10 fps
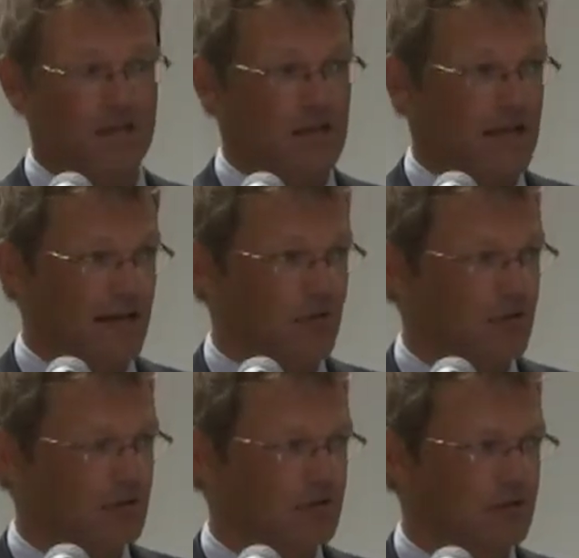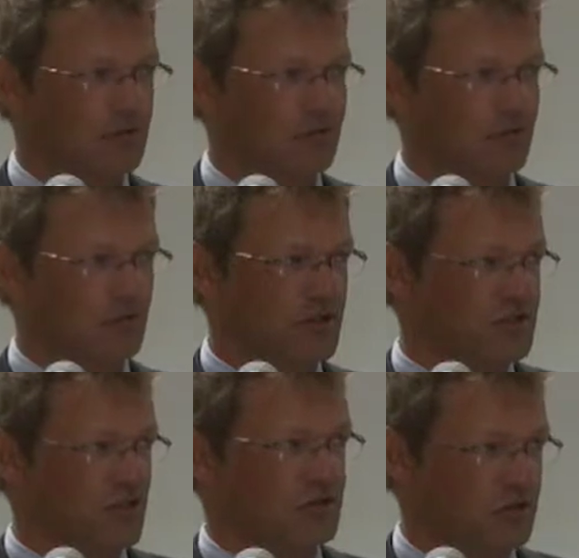Now, what has
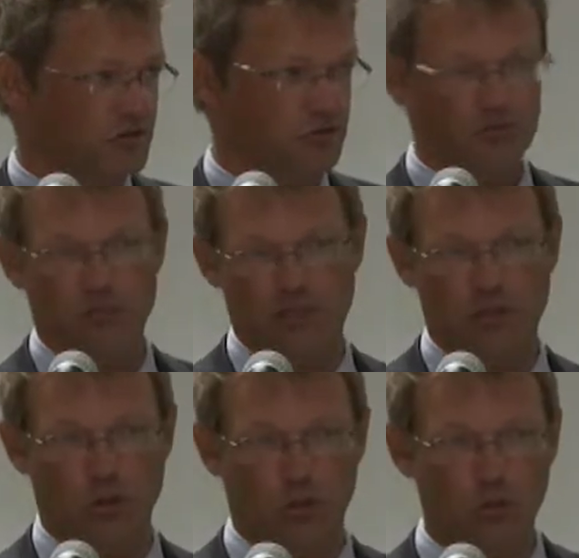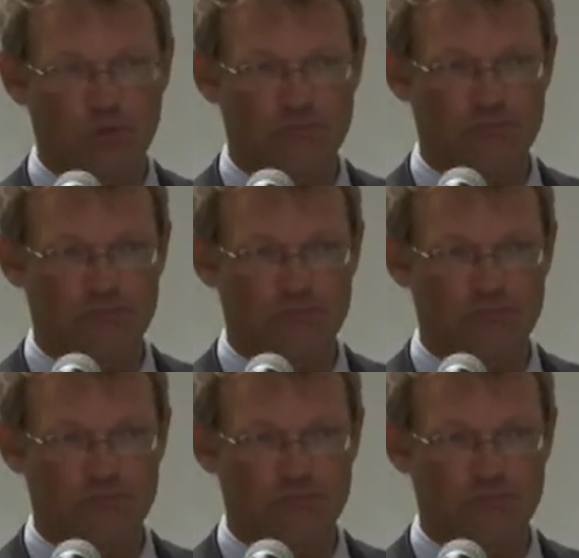that got to do with law?